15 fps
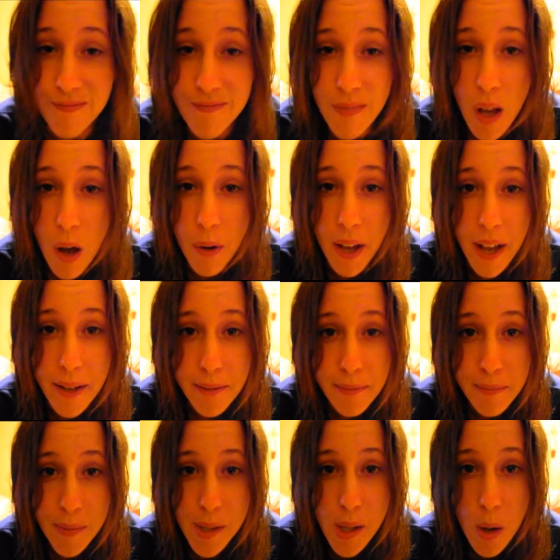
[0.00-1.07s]
Okay,
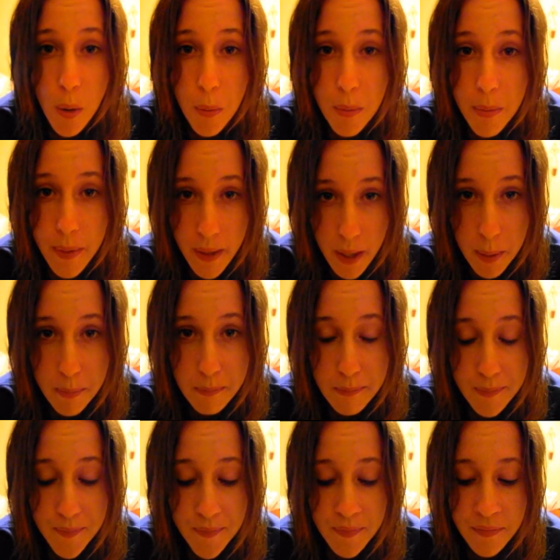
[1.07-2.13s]
so, theme.
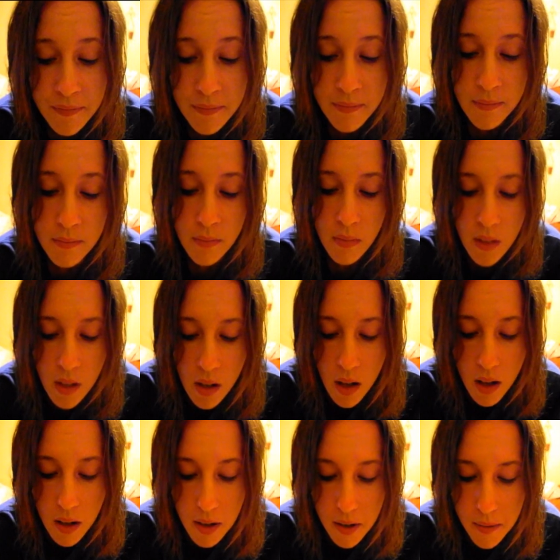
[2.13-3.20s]

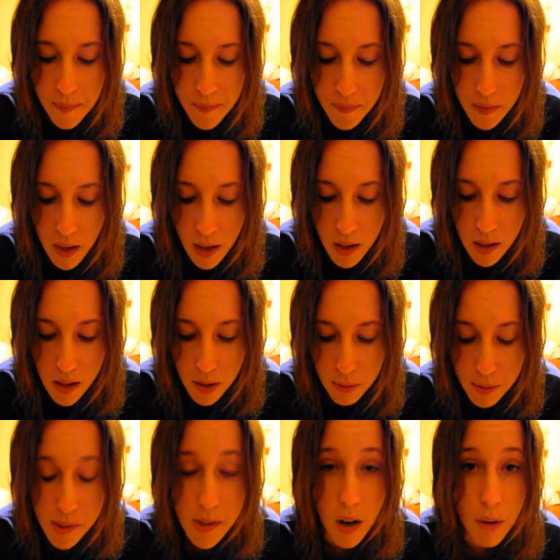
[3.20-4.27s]
Um, we'll
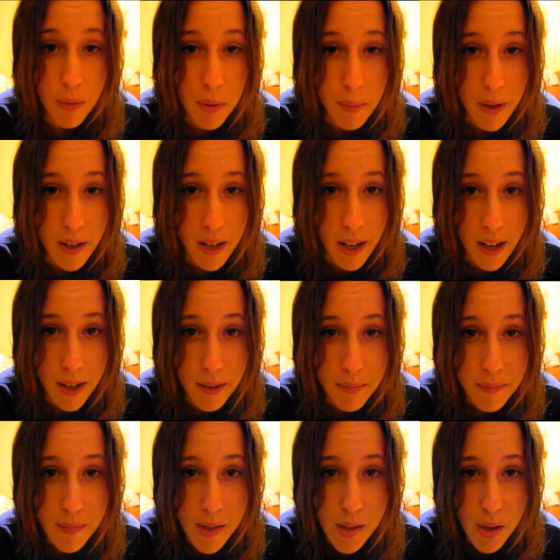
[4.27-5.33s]
start with Monday.
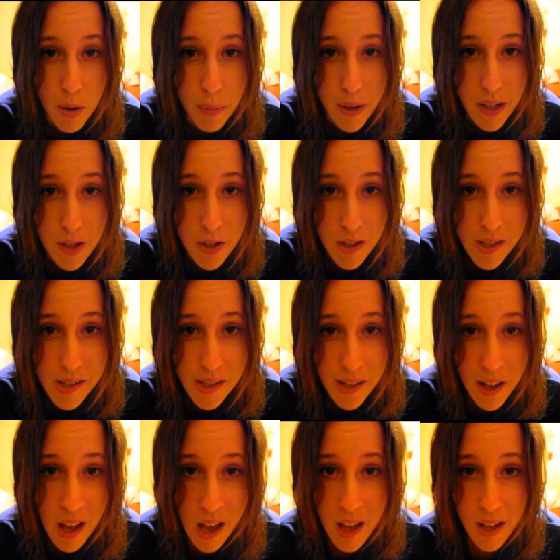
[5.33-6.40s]
So, Beatrice,
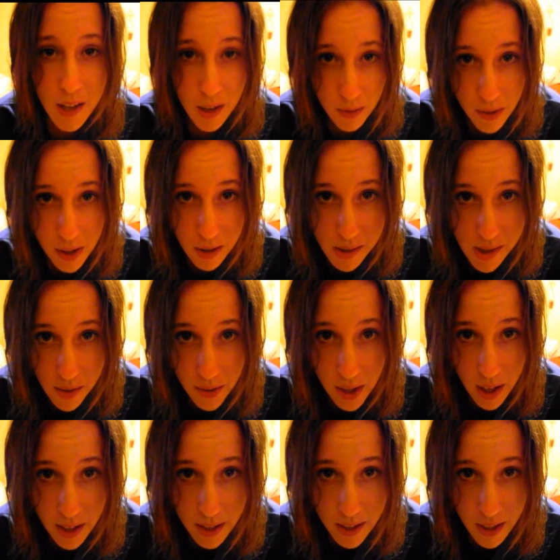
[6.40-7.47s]
your videos have a
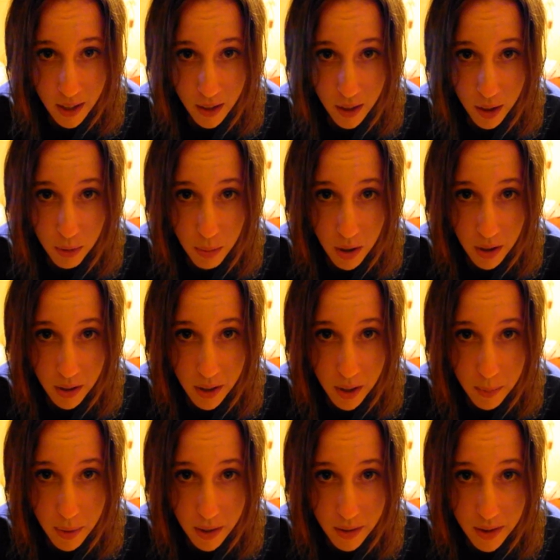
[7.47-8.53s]
light and airy quality
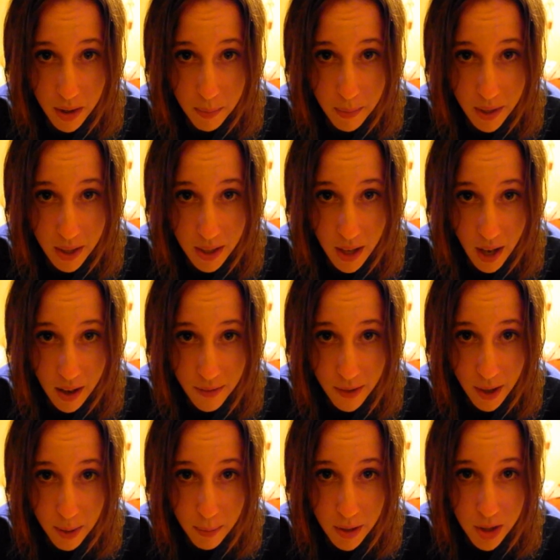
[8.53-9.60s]
about them, and I very
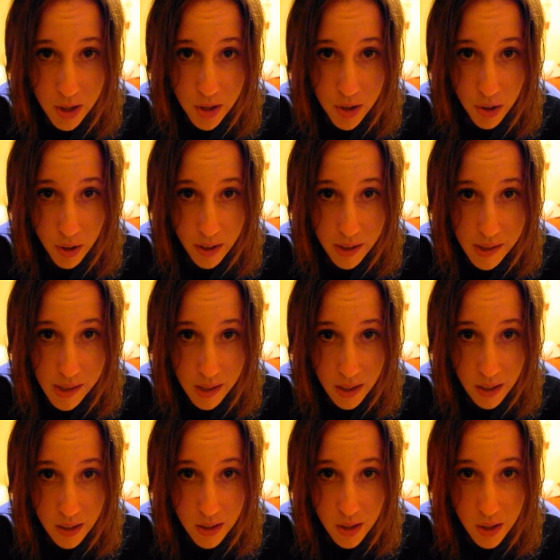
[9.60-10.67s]
much enjoy
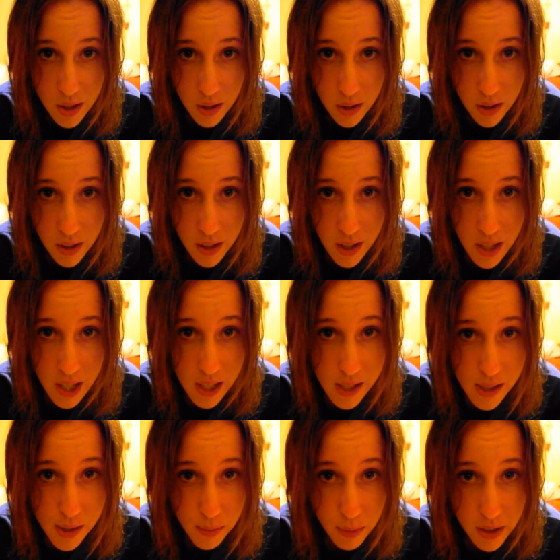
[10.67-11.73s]
listening to your
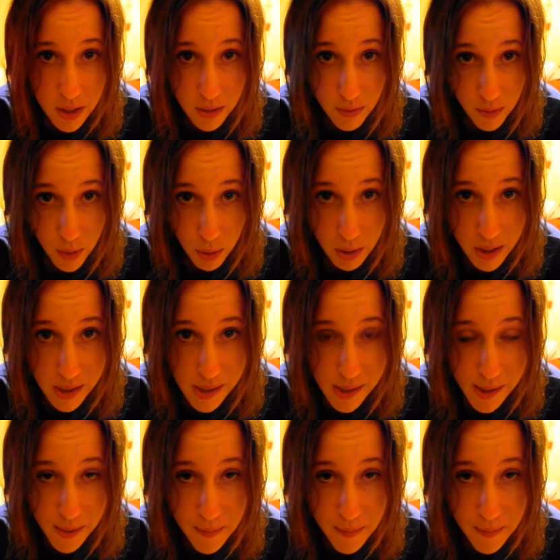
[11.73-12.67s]
sweet voice.